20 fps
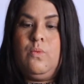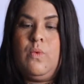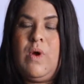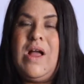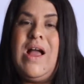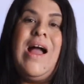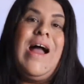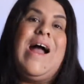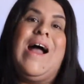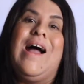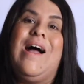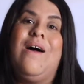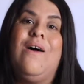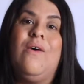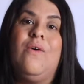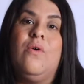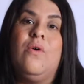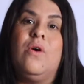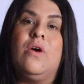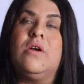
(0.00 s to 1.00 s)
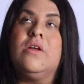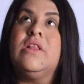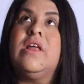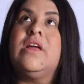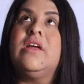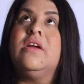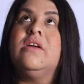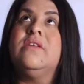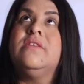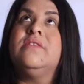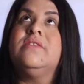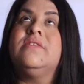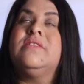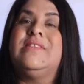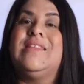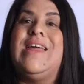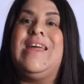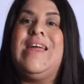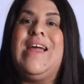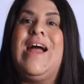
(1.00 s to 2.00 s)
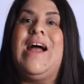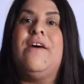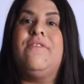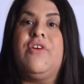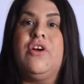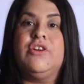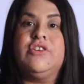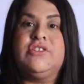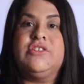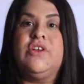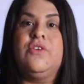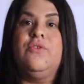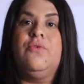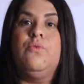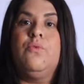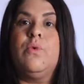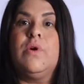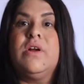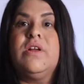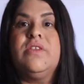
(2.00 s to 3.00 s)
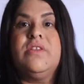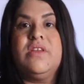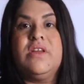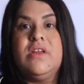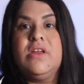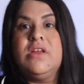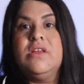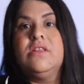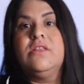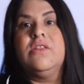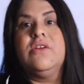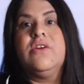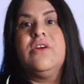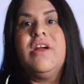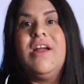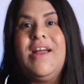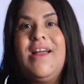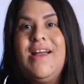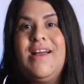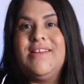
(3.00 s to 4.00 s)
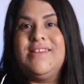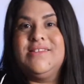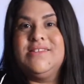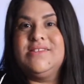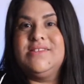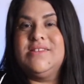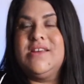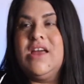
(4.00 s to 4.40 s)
How, or like, they have our self-worth in their hands.